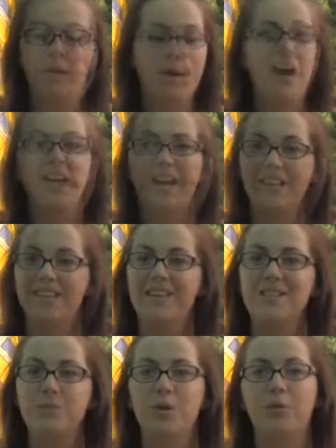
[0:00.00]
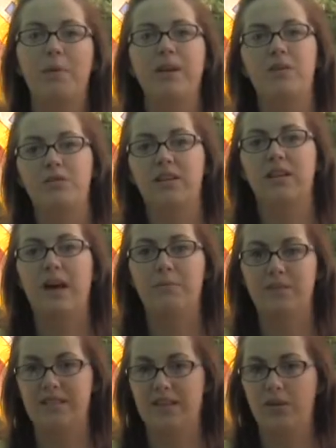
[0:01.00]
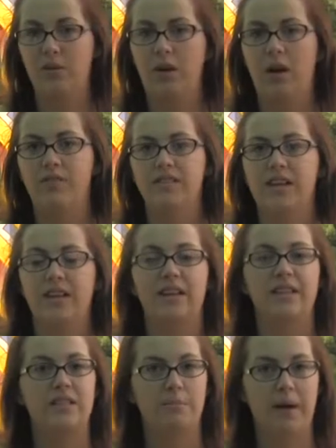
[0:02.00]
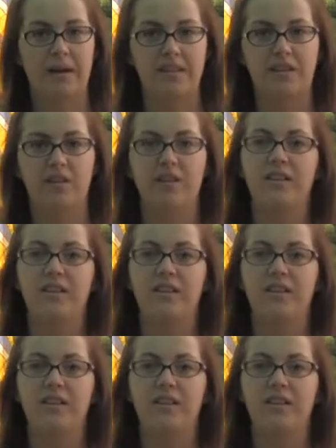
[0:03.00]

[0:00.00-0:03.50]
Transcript: Again, these work by using that mosquito larvicide that's a bacteria